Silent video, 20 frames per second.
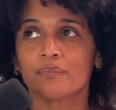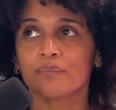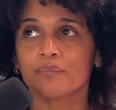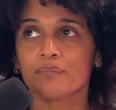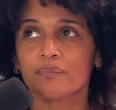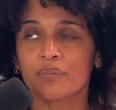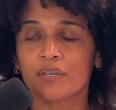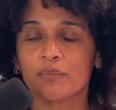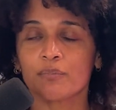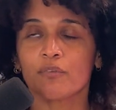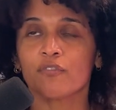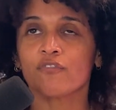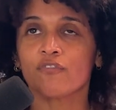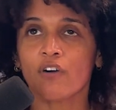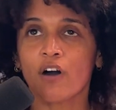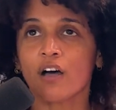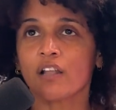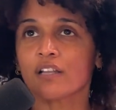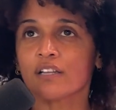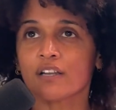people
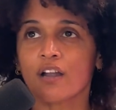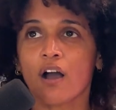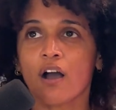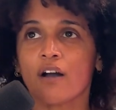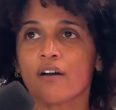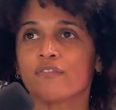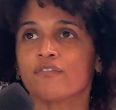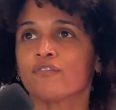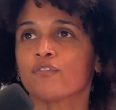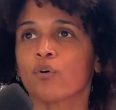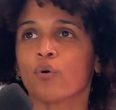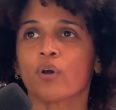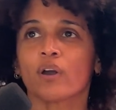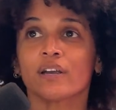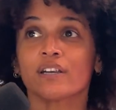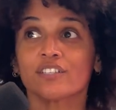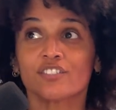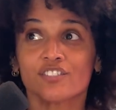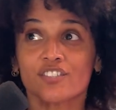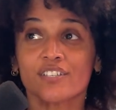falling off
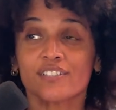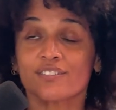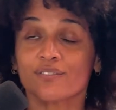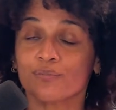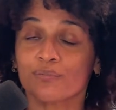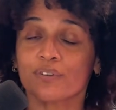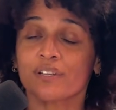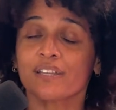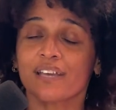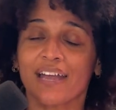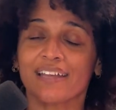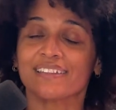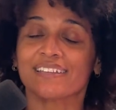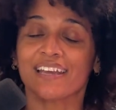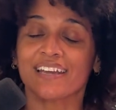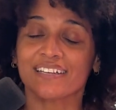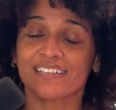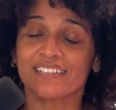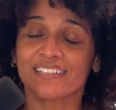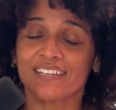for just really at the
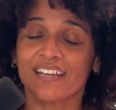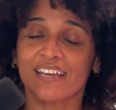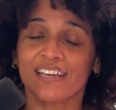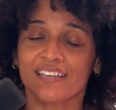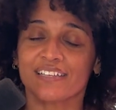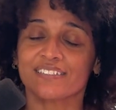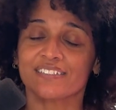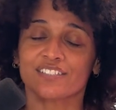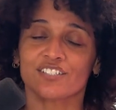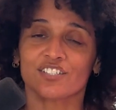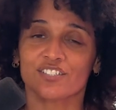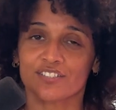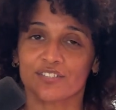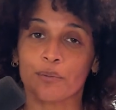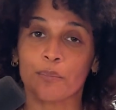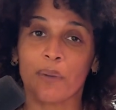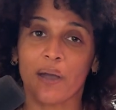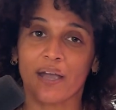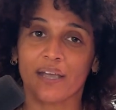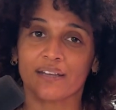end of the day, it's just the
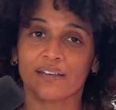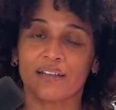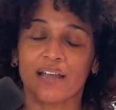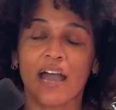mind.